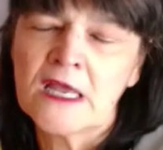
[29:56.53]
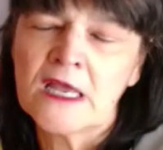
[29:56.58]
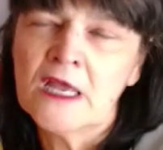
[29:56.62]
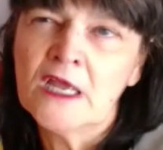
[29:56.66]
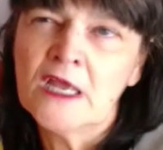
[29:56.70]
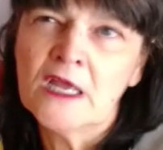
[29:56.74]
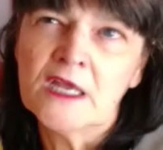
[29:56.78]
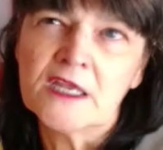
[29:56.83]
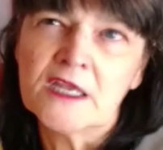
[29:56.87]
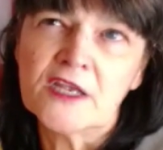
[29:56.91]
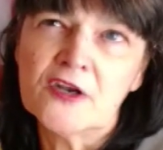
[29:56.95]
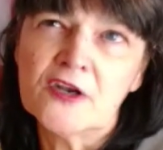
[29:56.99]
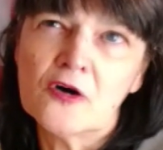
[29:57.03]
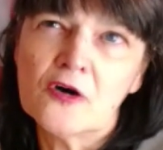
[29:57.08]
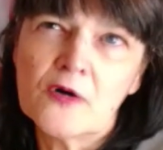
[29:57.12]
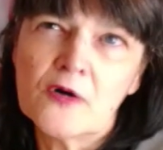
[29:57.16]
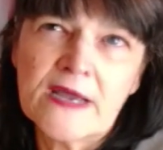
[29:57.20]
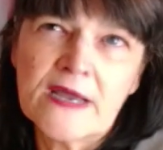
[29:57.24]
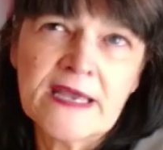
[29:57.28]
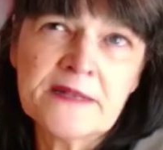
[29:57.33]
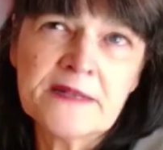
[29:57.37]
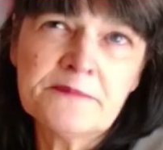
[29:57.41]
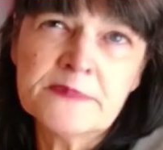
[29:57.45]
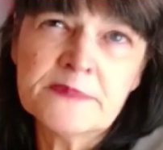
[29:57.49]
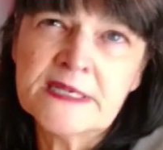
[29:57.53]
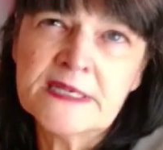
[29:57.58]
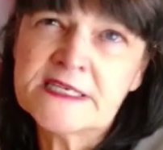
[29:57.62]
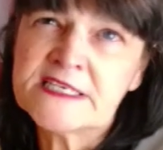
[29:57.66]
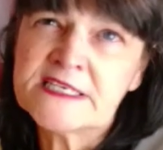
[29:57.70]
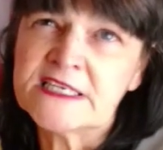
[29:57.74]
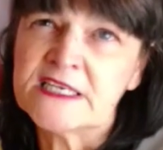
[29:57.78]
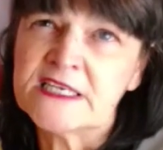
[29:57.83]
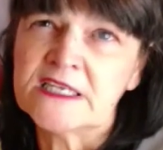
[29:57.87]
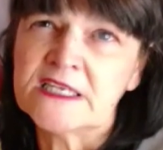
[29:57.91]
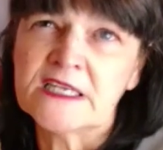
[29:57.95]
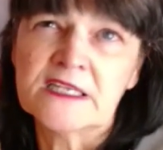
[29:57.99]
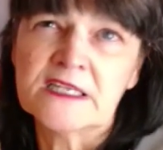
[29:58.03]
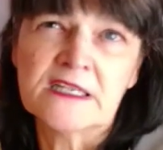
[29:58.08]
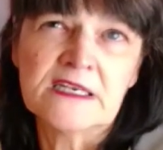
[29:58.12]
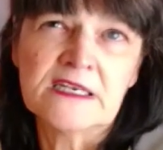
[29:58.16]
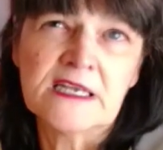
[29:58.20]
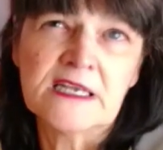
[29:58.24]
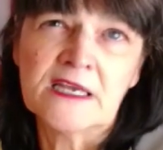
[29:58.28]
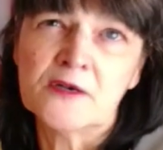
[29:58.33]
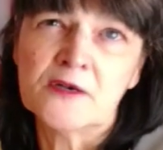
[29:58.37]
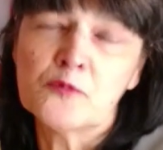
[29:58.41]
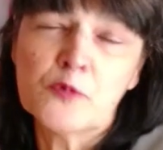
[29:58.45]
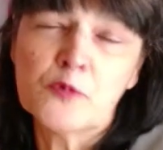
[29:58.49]
Edmonton
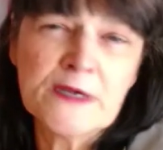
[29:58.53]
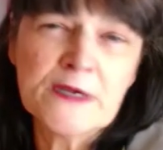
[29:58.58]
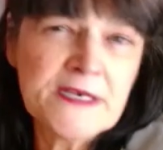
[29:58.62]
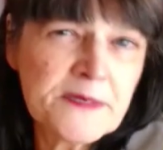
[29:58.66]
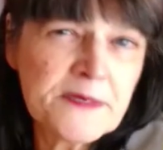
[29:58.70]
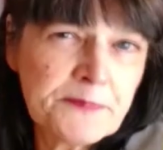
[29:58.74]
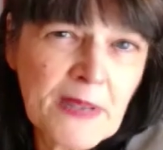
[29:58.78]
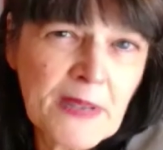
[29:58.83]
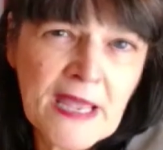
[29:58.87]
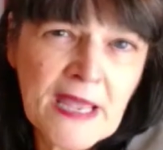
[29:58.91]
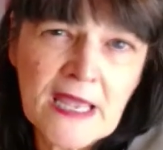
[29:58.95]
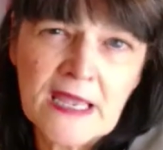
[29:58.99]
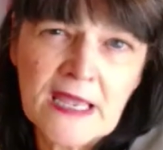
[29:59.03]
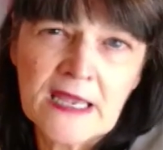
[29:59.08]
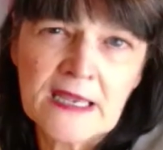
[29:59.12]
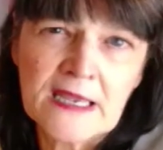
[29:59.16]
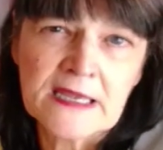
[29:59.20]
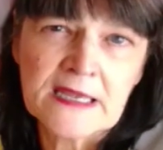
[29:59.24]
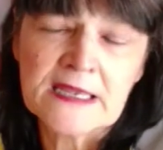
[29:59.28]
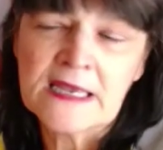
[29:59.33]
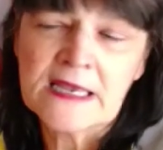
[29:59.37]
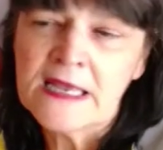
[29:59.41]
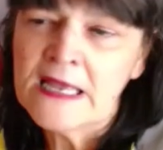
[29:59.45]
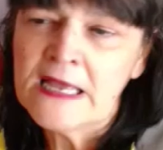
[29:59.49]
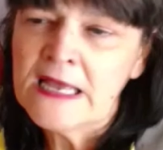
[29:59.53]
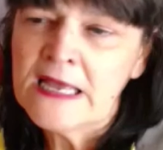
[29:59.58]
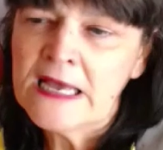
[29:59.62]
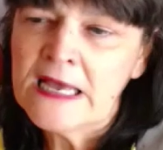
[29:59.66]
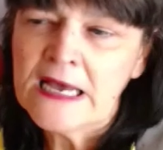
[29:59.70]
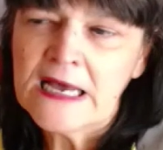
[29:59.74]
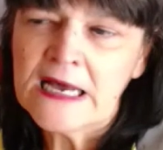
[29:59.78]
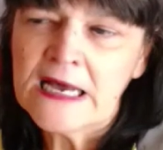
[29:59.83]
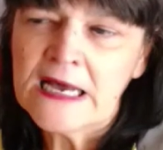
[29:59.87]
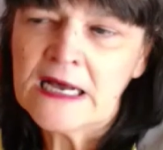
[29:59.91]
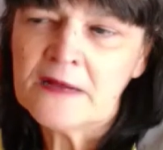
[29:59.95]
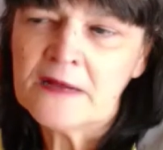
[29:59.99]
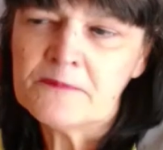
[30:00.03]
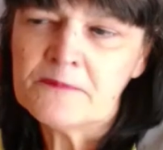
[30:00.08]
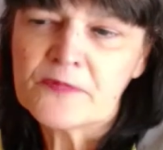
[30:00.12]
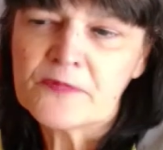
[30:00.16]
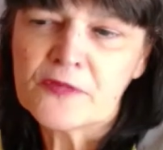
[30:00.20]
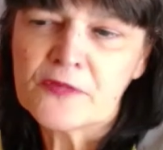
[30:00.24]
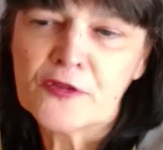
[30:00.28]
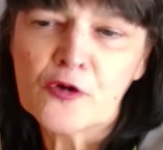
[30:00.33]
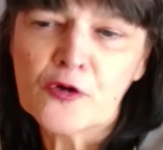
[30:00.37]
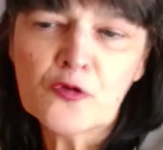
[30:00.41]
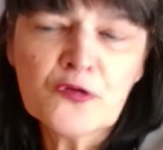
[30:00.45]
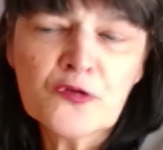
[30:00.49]
and Winnipeg.
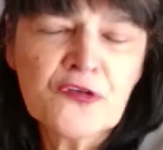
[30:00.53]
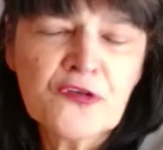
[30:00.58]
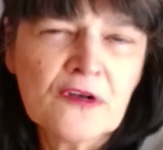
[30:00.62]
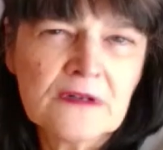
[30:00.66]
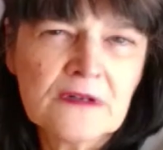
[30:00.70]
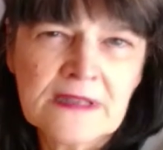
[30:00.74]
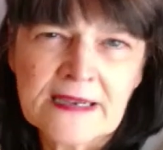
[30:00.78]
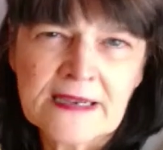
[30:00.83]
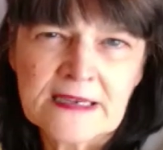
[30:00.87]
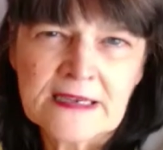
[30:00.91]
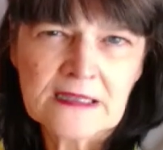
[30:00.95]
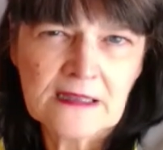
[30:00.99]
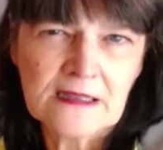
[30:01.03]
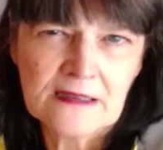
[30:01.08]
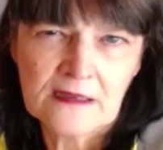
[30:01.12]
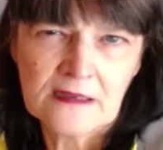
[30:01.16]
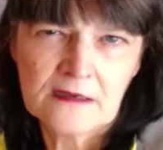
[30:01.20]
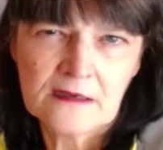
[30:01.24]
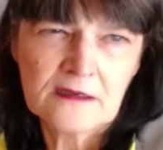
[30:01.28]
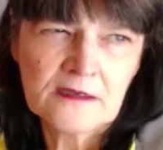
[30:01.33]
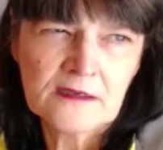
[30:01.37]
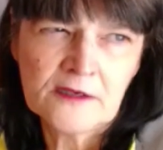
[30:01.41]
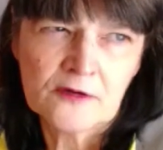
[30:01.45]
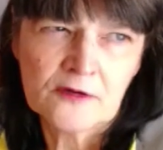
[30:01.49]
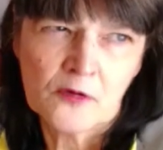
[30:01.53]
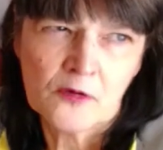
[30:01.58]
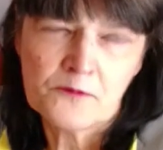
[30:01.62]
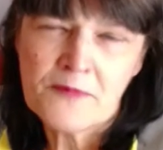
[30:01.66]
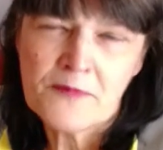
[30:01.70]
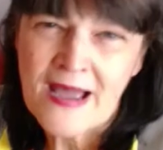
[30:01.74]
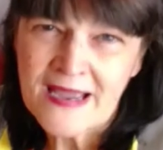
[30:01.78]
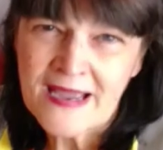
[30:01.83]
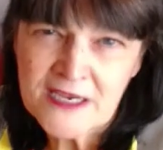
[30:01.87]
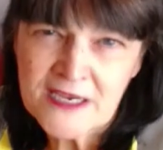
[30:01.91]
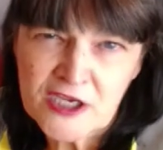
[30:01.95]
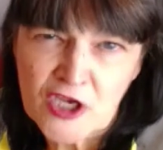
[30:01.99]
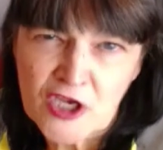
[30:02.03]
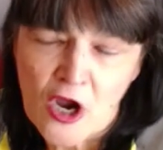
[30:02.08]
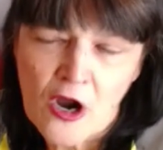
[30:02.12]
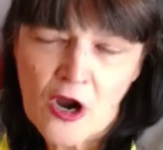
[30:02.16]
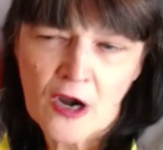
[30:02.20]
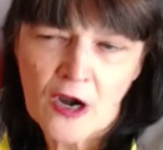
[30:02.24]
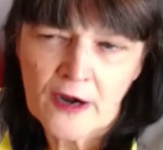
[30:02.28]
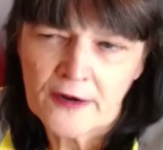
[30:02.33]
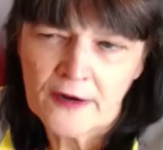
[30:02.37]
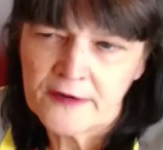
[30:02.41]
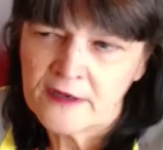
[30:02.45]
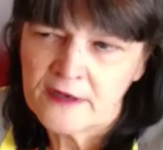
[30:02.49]
Those like, Mac
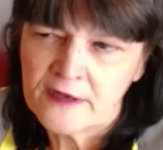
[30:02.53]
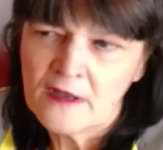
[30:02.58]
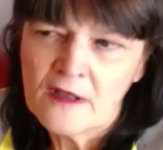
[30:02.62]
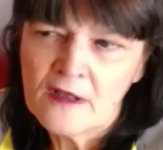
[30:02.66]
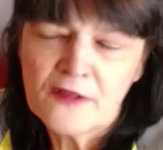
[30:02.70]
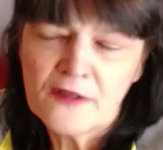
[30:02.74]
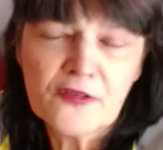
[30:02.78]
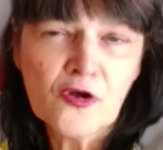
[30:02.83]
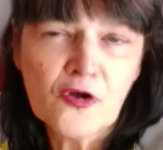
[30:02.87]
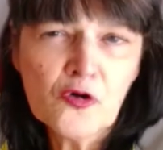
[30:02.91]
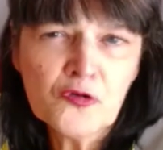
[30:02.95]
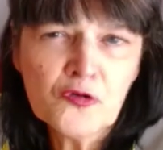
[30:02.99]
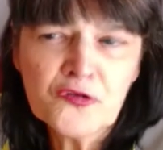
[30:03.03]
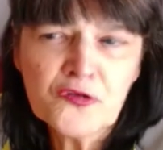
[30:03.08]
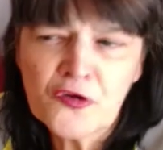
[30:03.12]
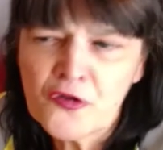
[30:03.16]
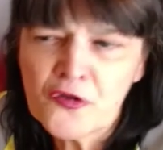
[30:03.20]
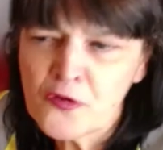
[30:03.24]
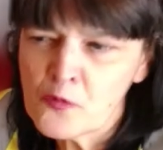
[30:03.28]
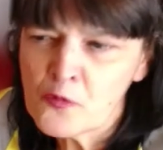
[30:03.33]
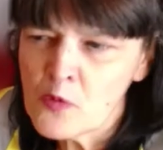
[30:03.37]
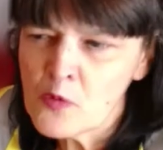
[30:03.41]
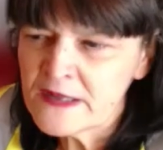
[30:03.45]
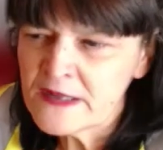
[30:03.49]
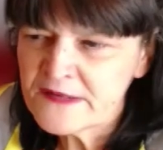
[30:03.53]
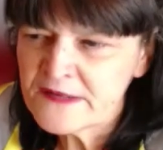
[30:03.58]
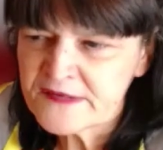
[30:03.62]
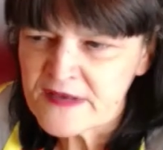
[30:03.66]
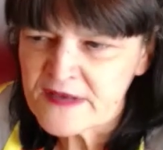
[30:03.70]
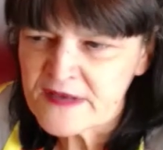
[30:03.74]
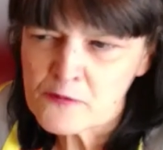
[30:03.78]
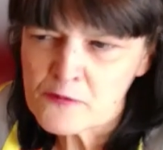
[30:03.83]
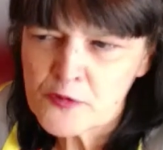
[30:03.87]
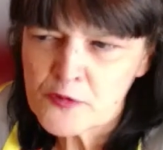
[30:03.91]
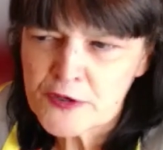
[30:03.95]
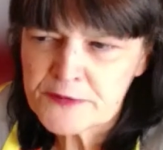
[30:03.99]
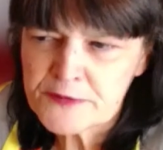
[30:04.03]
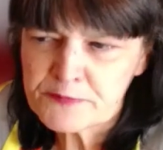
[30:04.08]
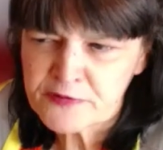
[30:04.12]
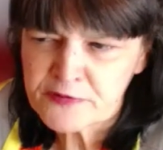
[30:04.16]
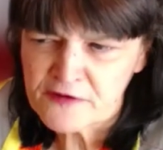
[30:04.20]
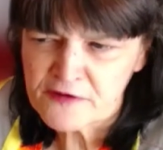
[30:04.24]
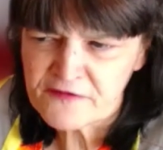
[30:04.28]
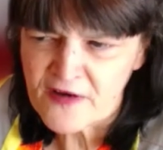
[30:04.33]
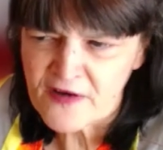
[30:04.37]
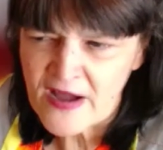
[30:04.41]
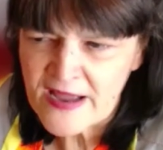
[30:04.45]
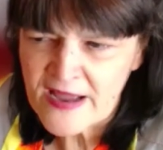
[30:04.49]
Yard. Those are the ones that would
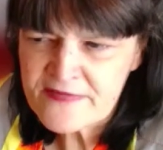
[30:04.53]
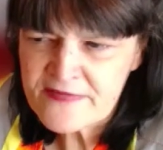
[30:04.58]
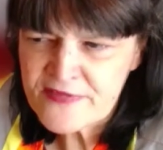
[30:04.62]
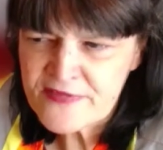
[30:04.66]
provide the